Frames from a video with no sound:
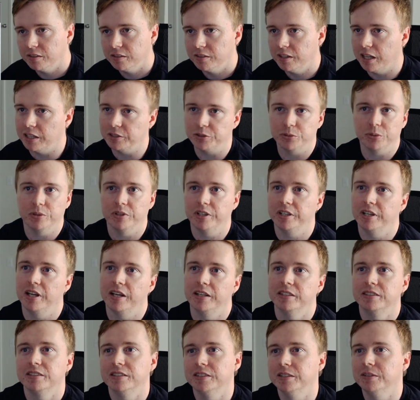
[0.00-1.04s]
That's really
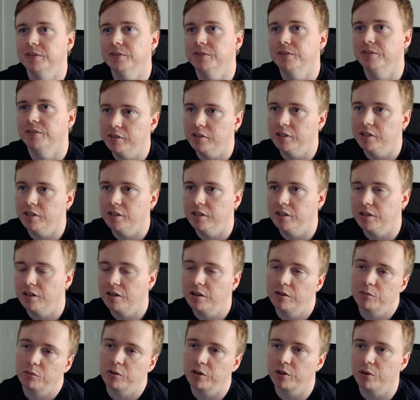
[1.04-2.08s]
nice too. The
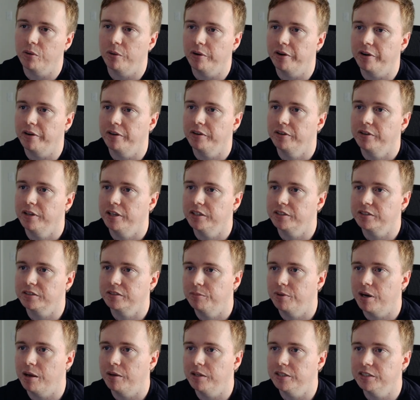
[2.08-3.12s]
recorder, that's
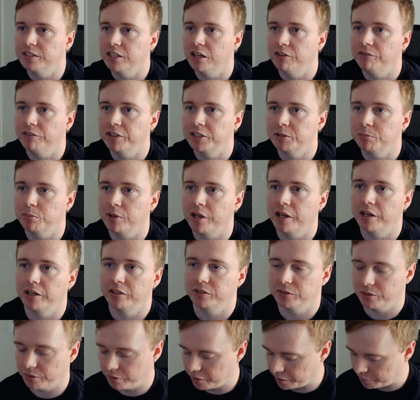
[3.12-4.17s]
probably
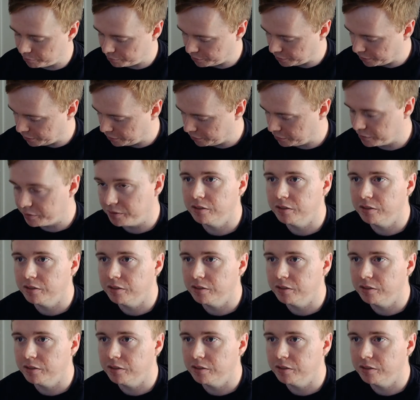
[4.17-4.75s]
self-explanatory, but...